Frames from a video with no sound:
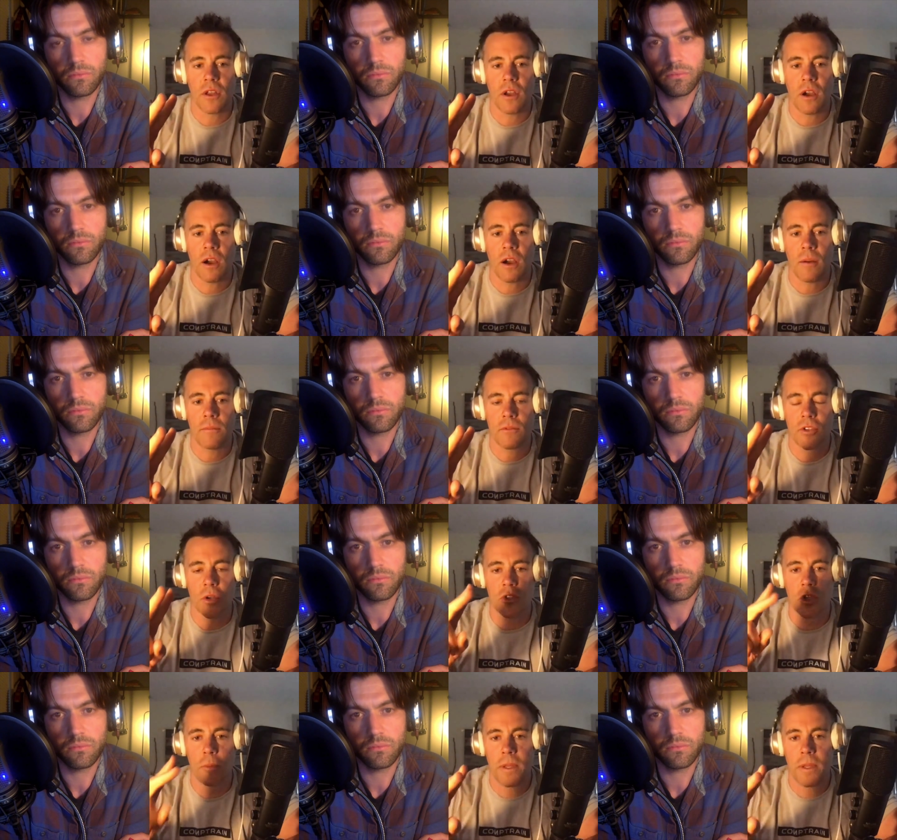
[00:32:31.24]
Speaker 1: the, um, so two
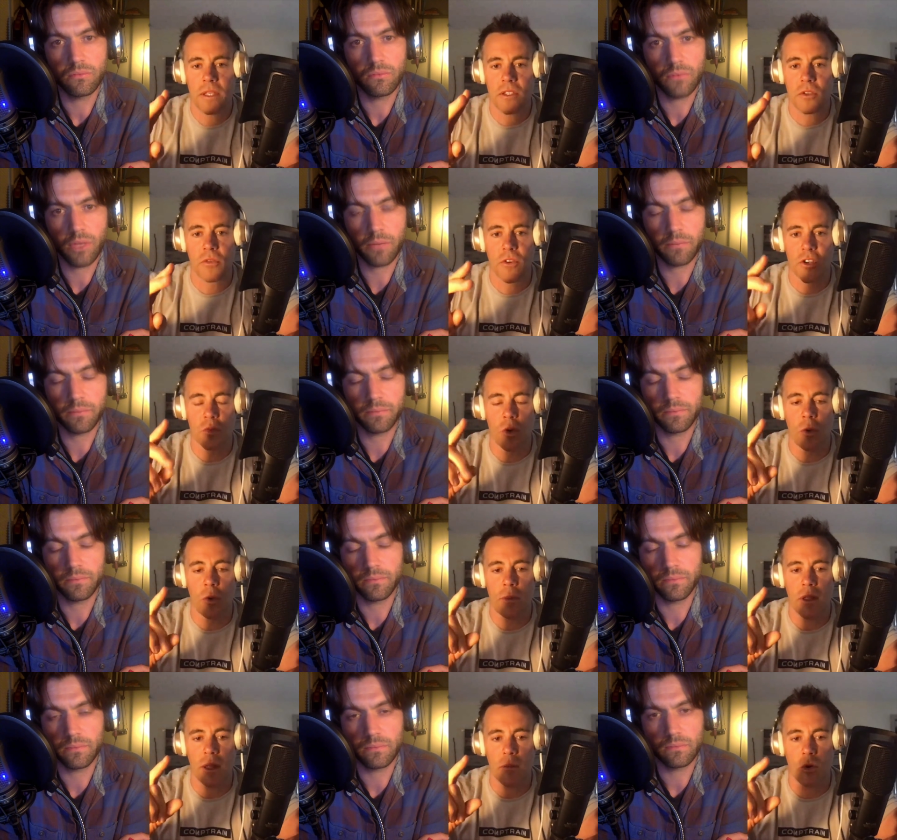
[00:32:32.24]
pieces. The first one will be like
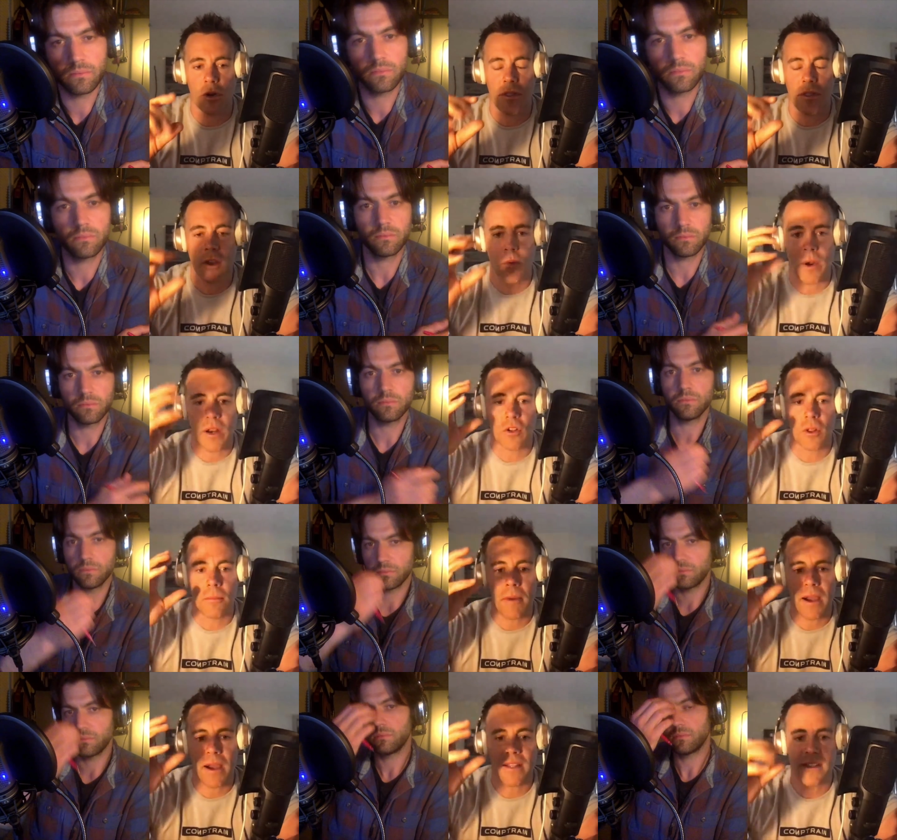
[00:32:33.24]
more theoretical and
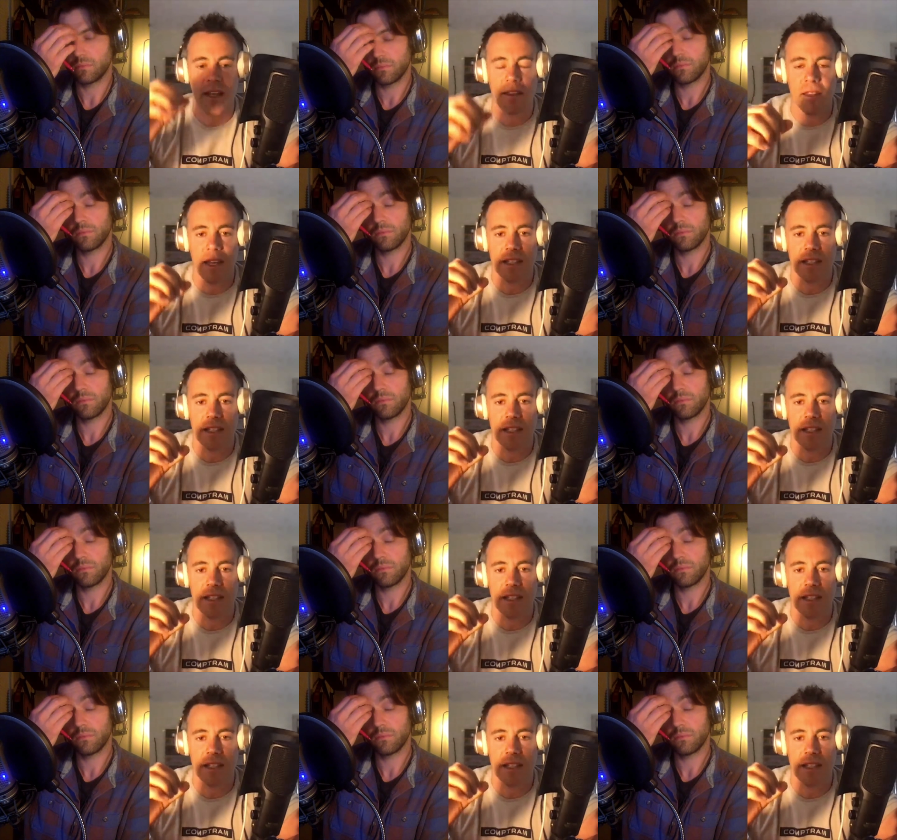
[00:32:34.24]
mindset. The next